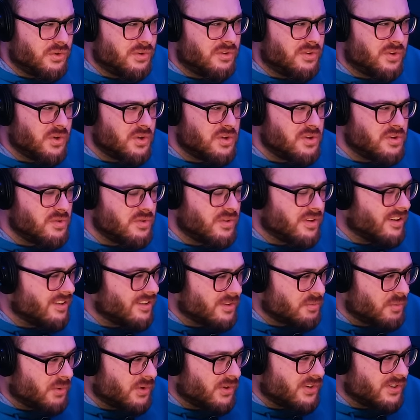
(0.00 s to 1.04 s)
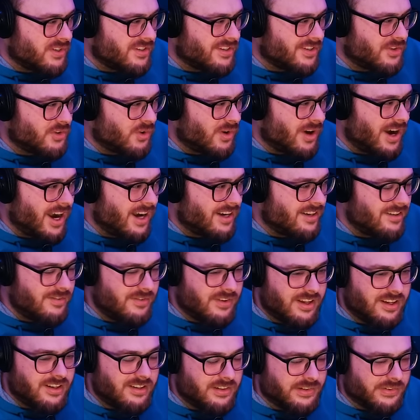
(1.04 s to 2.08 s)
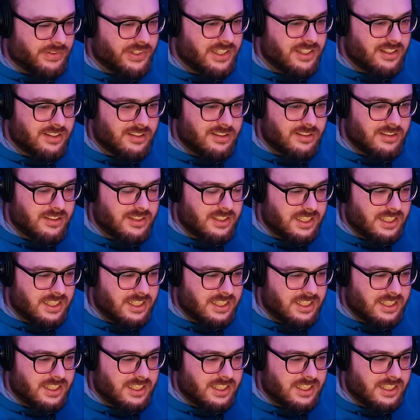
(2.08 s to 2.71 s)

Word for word: do you think this person is attractive? I don't even know.